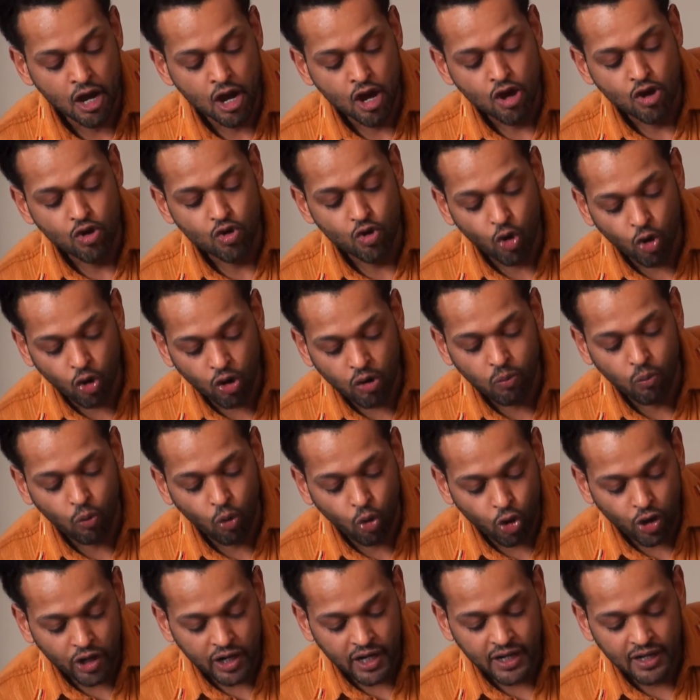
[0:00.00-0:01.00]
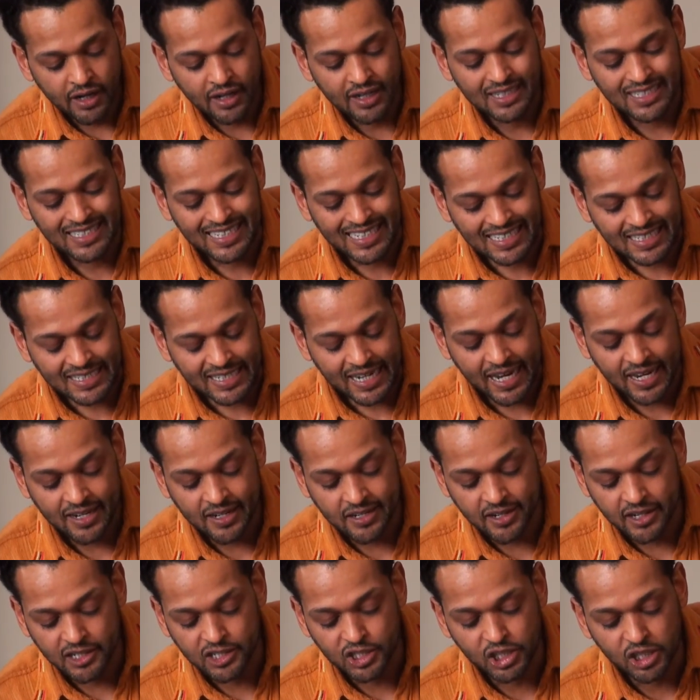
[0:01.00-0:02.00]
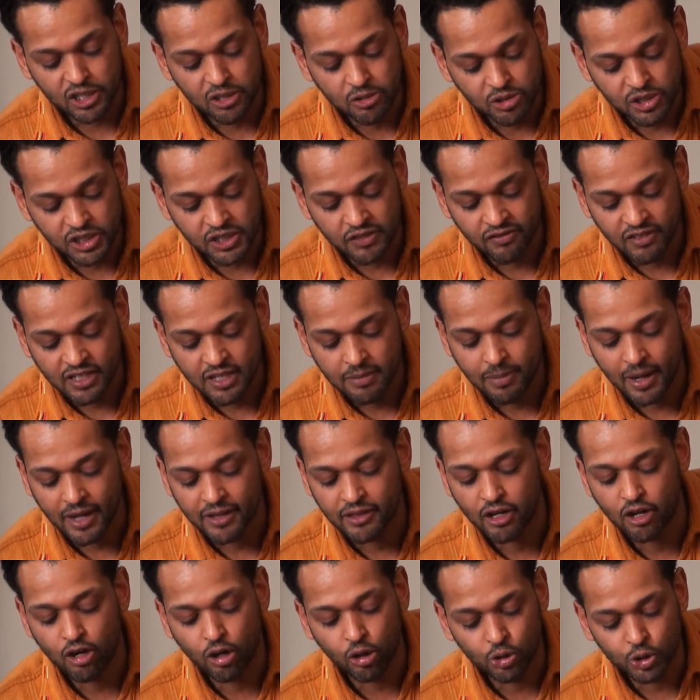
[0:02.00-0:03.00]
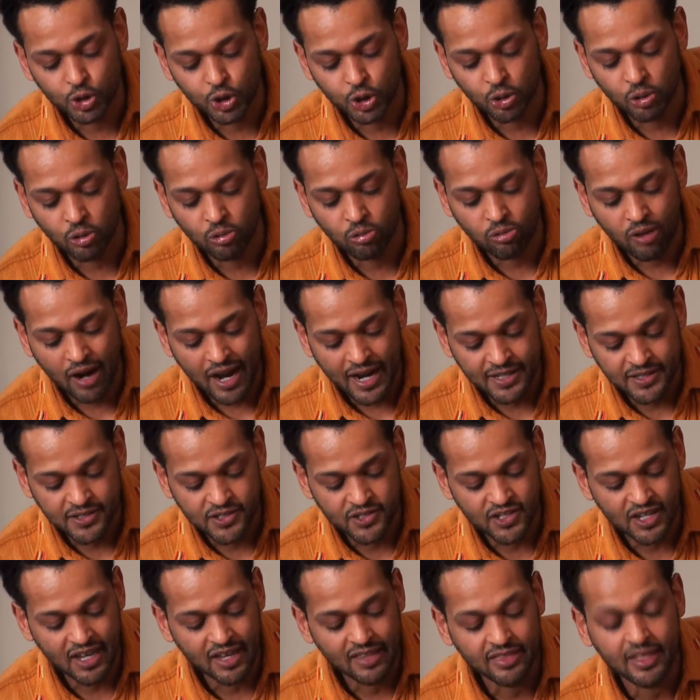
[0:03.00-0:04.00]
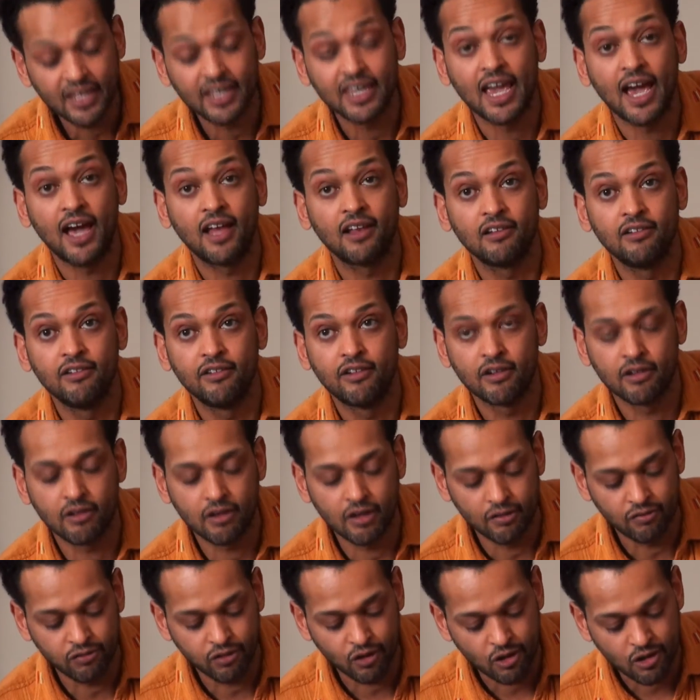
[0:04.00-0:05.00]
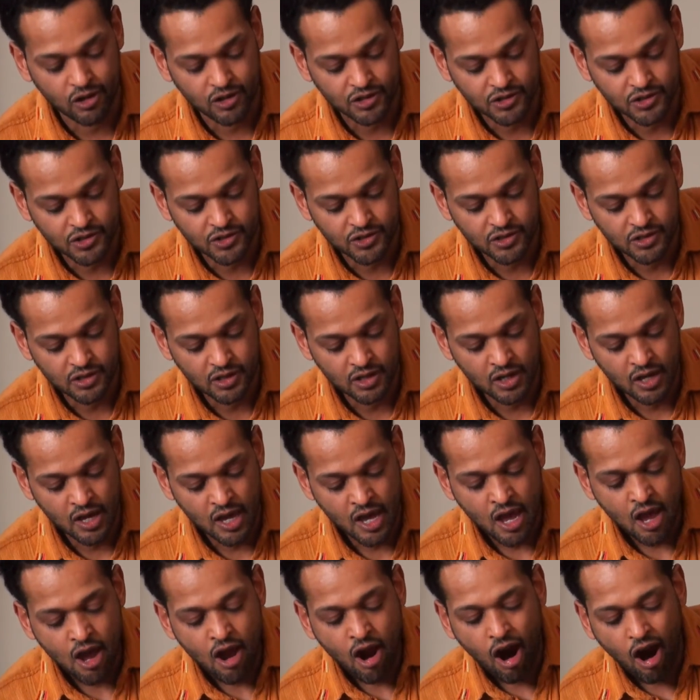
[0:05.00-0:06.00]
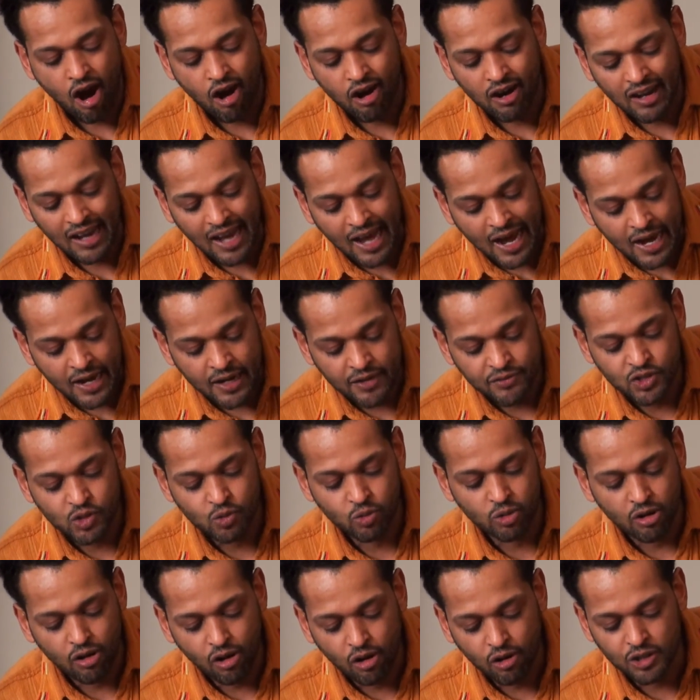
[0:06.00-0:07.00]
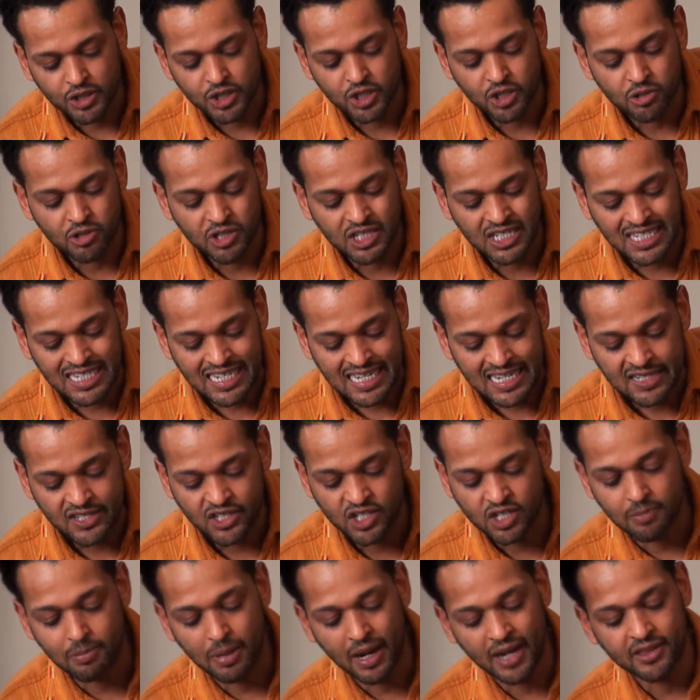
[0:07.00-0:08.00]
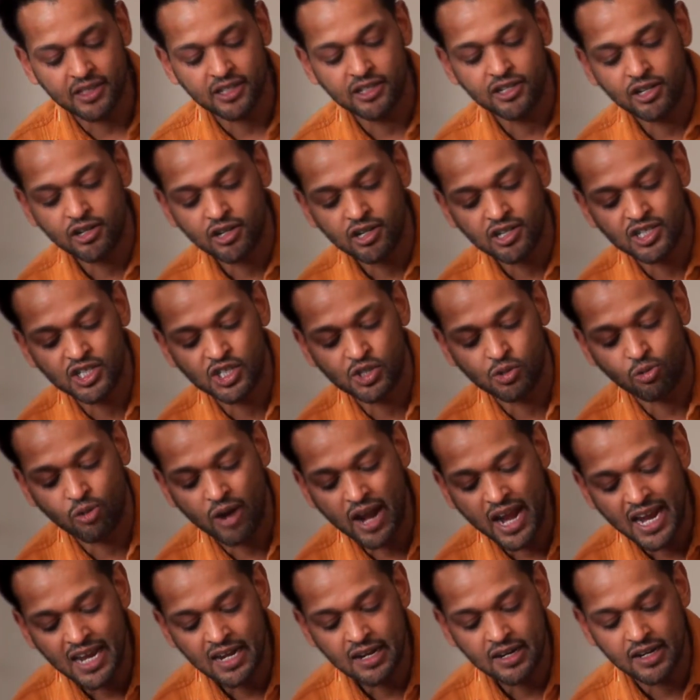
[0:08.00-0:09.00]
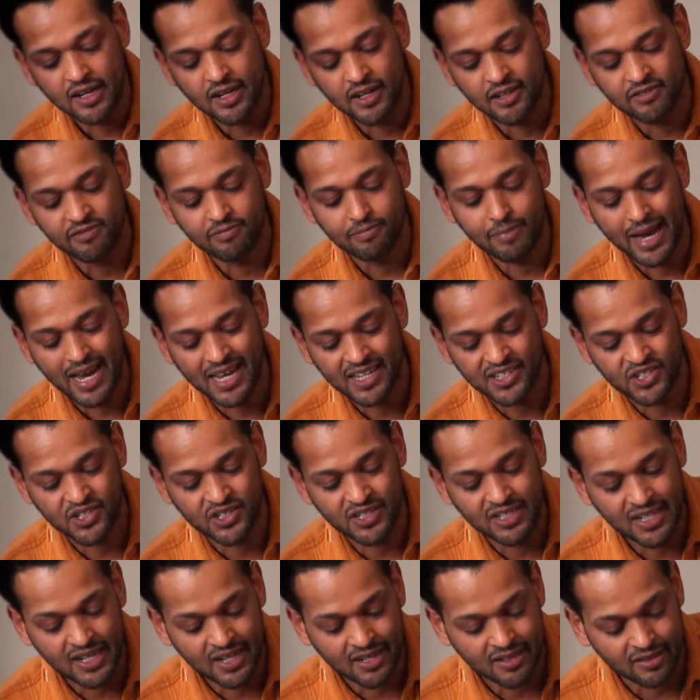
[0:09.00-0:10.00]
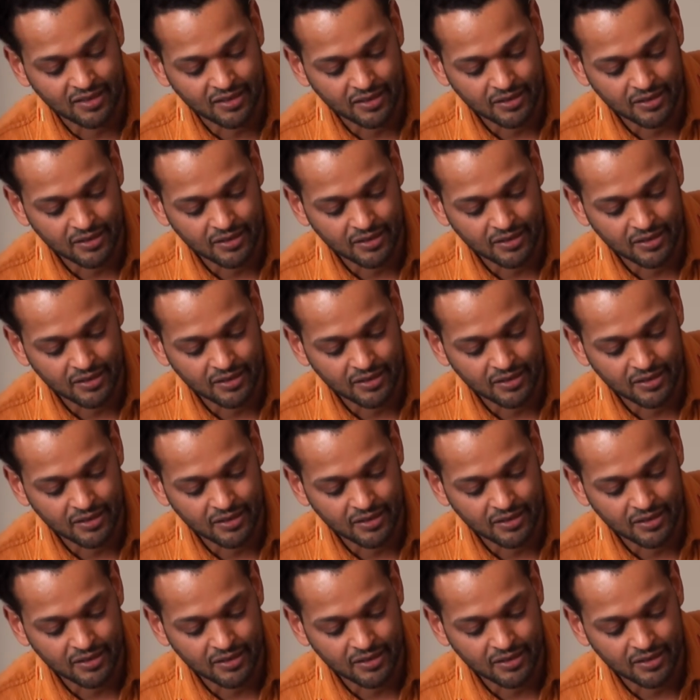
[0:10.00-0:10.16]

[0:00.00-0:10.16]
nor mourning dictated exclusively by the cultural rites and the calendar of loss. Our lives were also seized by the Derg's reign of mass death.